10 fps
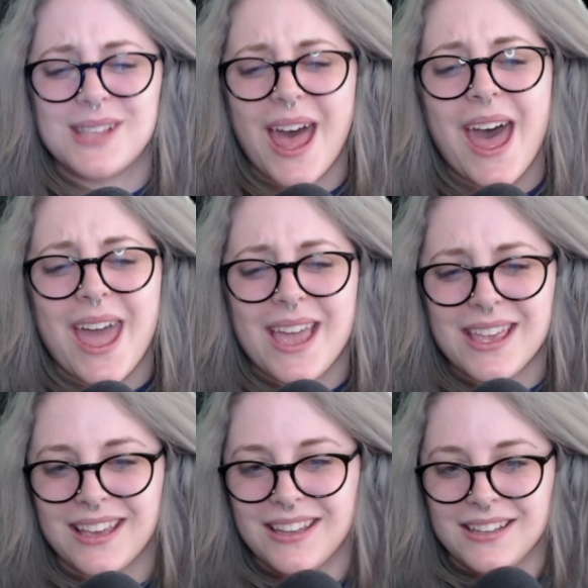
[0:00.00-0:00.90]

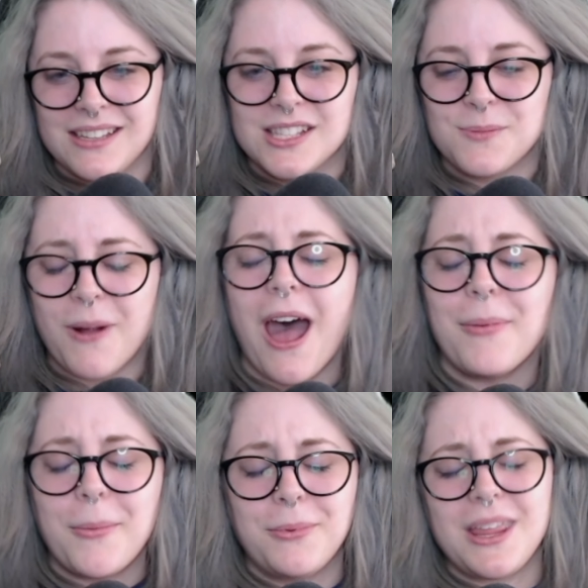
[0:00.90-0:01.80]
like. It's
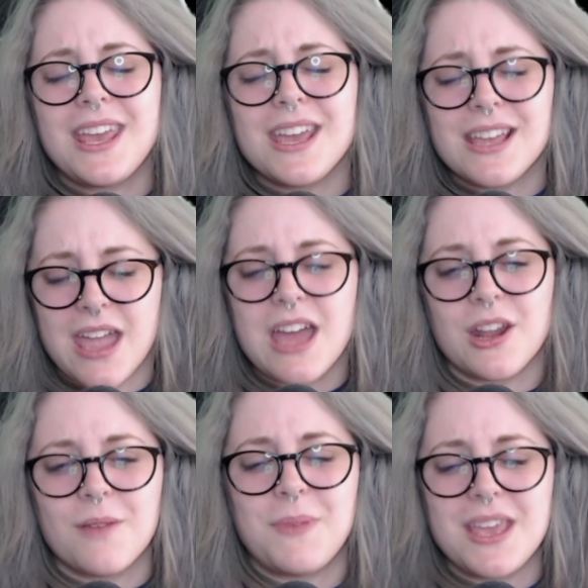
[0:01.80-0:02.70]
probably
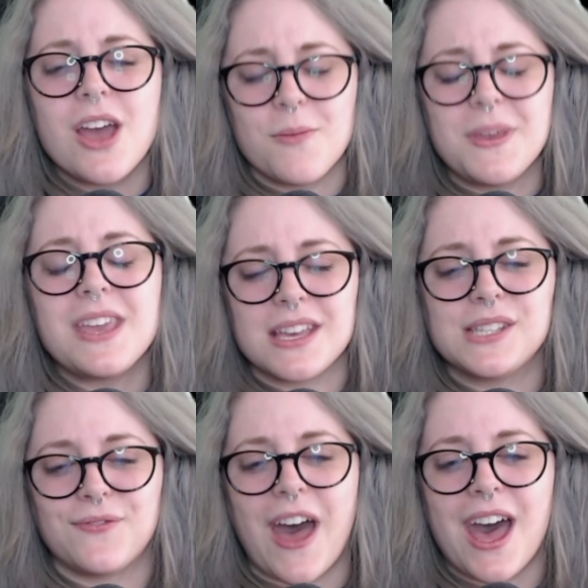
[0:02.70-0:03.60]
gonna be on
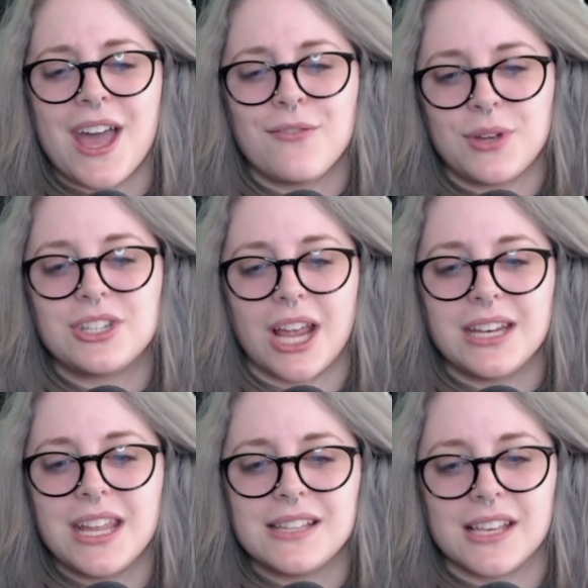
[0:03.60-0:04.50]
PS5, which I
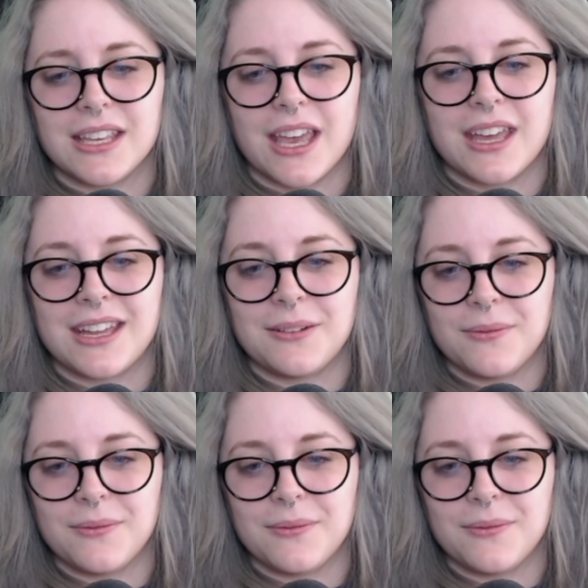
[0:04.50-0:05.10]
need to get.